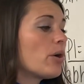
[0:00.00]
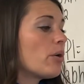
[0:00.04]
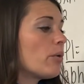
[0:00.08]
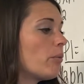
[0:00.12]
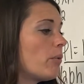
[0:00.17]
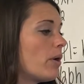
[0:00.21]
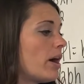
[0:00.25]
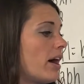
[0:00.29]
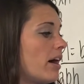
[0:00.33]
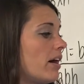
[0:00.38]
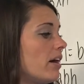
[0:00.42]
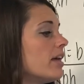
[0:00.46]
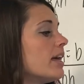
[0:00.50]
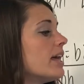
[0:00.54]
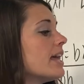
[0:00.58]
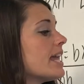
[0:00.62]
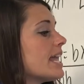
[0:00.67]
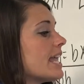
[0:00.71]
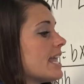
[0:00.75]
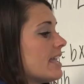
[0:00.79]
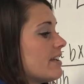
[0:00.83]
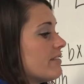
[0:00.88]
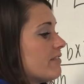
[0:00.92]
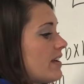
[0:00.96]

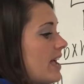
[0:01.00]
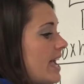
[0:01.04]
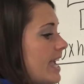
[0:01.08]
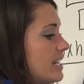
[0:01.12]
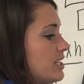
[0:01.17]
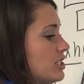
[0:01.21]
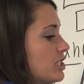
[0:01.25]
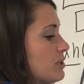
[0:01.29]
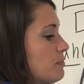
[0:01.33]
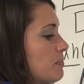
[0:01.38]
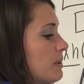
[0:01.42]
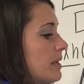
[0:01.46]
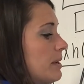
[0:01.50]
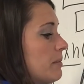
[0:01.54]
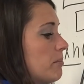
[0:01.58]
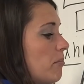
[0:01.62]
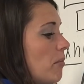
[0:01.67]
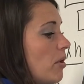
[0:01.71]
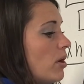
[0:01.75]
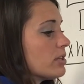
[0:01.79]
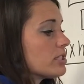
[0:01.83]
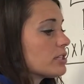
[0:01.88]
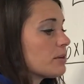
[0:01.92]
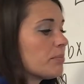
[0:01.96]
Well, if h is being
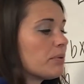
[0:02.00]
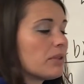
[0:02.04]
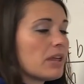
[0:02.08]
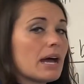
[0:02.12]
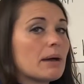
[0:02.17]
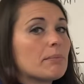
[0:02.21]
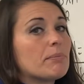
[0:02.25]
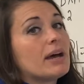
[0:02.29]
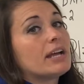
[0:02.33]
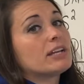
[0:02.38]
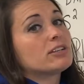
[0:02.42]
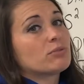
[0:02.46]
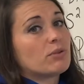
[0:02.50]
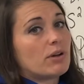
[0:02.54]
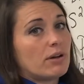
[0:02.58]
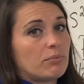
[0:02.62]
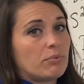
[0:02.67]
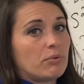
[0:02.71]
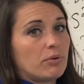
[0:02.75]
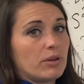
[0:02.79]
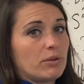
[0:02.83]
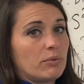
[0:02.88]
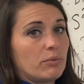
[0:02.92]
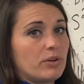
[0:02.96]
multiplied by
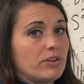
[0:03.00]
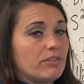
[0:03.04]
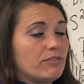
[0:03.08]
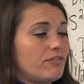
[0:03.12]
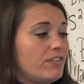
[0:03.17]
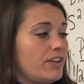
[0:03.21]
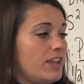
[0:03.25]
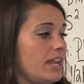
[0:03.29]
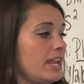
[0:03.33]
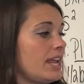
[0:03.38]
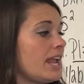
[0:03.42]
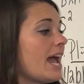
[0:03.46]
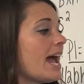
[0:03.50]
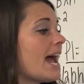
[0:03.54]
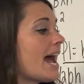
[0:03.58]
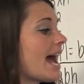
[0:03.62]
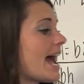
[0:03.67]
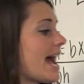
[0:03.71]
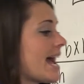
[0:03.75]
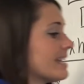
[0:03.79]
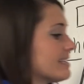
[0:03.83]
12.1 feet, I